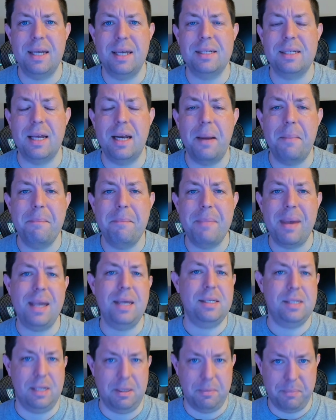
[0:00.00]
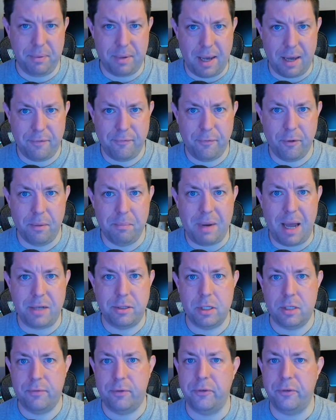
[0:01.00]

is an amazing platform, not just for